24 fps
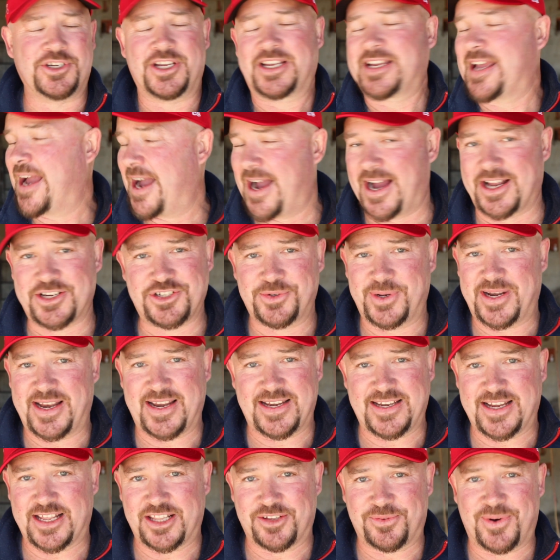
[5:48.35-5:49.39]
You can't do it
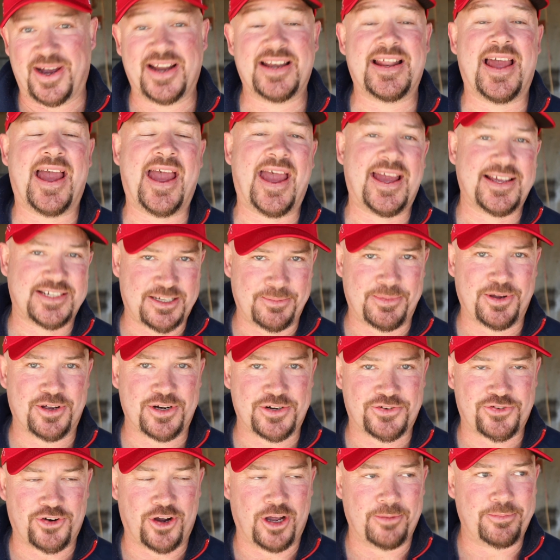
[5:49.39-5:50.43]
any other way, it has to be on
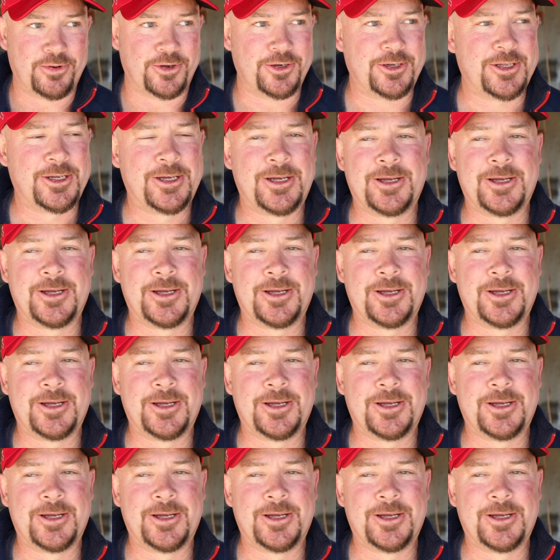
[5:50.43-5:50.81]
a tripod.